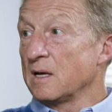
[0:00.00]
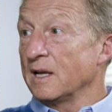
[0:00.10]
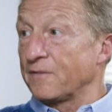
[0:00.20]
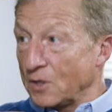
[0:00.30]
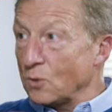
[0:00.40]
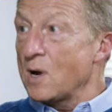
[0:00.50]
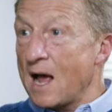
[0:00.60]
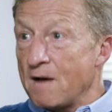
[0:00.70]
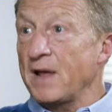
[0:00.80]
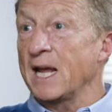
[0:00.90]
If you
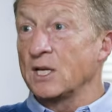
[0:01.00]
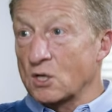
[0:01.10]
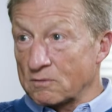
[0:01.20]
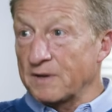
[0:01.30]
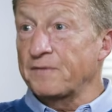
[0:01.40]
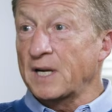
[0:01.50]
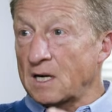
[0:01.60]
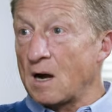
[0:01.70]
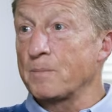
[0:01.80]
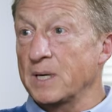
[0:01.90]
have a terrific
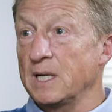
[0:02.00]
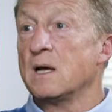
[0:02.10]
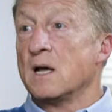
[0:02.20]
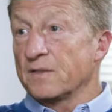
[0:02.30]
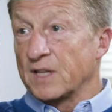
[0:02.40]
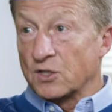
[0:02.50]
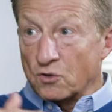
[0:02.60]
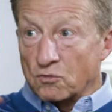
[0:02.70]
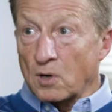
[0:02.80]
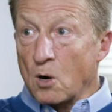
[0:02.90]
company that's
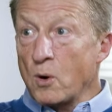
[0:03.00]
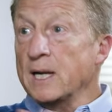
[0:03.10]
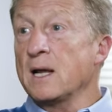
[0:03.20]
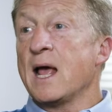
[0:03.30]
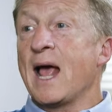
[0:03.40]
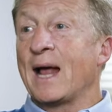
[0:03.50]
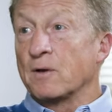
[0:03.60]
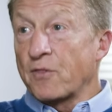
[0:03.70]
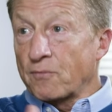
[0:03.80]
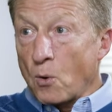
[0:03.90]
growing
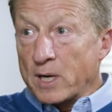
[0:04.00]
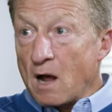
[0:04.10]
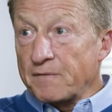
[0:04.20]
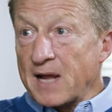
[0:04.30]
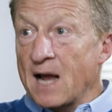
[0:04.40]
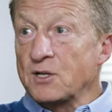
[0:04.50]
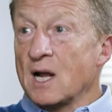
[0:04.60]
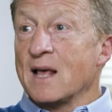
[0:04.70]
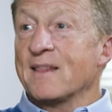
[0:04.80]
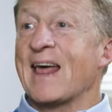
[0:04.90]
and throwing off cash,
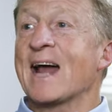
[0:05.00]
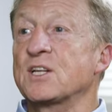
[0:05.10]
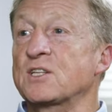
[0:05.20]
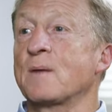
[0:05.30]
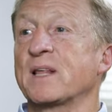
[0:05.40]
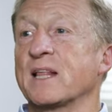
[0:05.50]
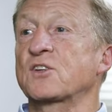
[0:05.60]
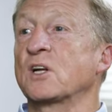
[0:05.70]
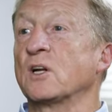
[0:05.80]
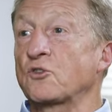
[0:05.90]
that is something
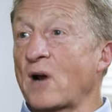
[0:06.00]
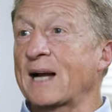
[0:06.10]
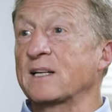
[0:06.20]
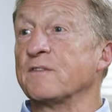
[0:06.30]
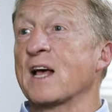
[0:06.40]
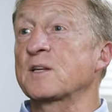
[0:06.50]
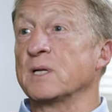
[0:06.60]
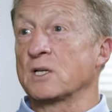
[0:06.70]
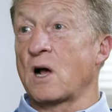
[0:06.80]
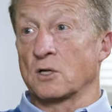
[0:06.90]
that's going to attract
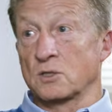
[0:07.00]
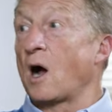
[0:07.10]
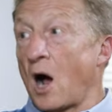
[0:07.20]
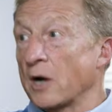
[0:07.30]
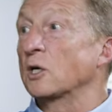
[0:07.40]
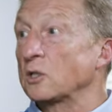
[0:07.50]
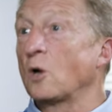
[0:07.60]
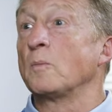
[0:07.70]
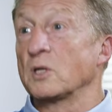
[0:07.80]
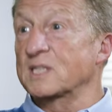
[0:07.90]
investment dollars on a
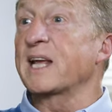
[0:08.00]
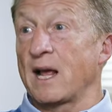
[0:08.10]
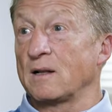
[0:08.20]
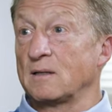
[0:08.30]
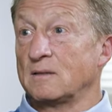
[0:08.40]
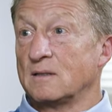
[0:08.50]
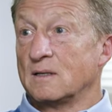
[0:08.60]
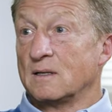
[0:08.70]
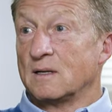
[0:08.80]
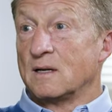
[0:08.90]
global scale.
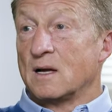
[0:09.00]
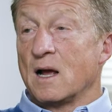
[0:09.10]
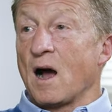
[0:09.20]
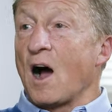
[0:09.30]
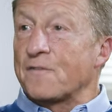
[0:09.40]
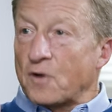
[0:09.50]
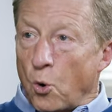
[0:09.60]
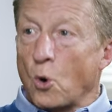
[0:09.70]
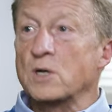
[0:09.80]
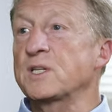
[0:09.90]
Of
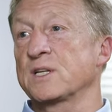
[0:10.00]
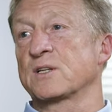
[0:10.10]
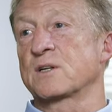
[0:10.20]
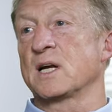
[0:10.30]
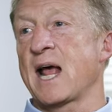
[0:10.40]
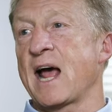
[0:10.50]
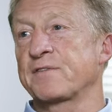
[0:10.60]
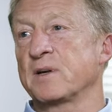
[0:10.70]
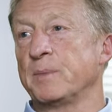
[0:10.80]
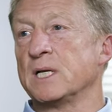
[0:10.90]
course, this is going to
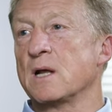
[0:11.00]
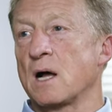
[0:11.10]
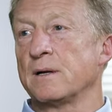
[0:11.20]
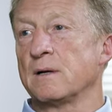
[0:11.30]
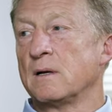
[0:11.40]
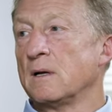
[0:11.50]
have to be done